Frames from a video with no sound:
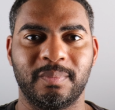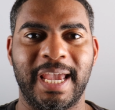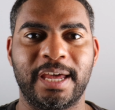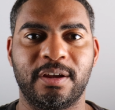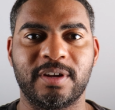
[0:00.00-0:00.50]

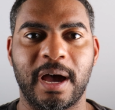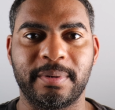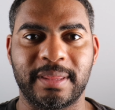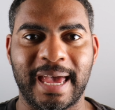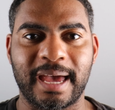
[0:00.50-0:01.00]
And on top
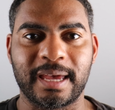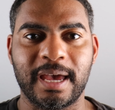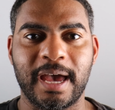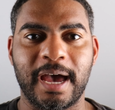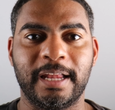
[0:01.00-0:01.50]
of that,
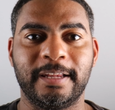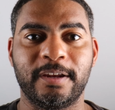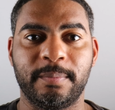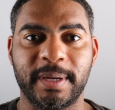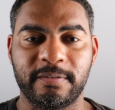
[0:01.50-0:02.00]
a
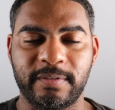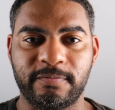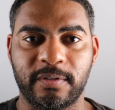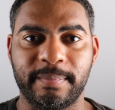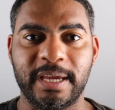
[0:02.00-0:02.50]
little bit of
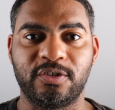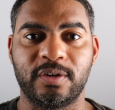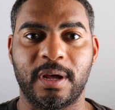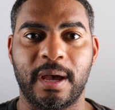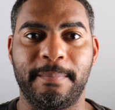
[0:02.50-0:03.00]

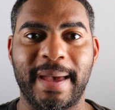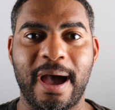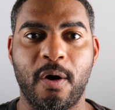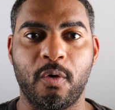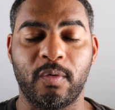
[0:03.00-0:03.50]
information
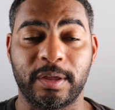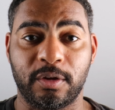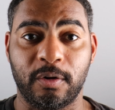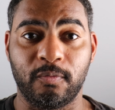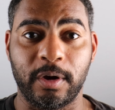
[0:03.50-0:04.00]
about what
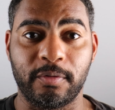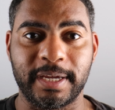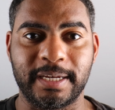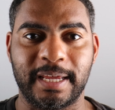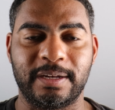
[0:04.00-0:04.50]
they're
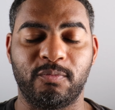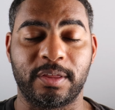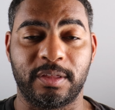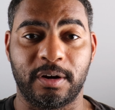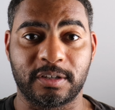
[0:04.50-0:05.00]
willing and
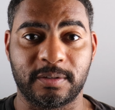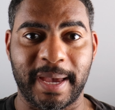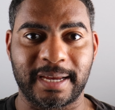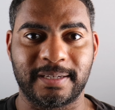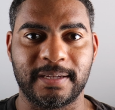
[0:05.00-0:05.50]
what they're
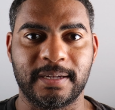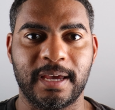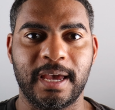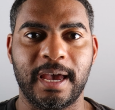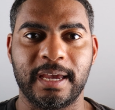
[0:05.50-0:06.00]
expecting.
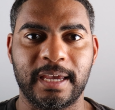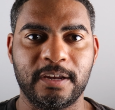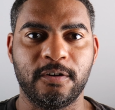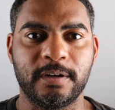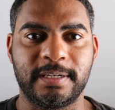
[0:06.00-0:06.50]
Again,
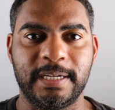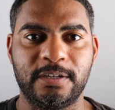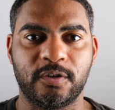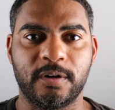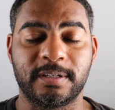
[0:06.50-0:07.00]
you're the
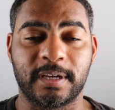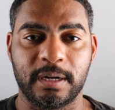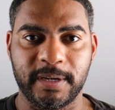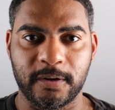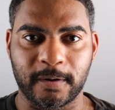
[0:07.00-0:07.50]
teacher, it's going
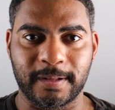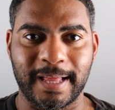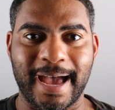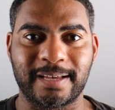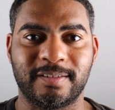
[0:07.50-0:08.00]
to be your
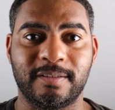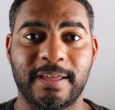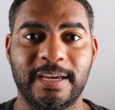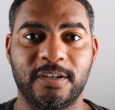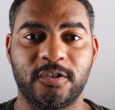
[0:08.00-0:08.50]
class. They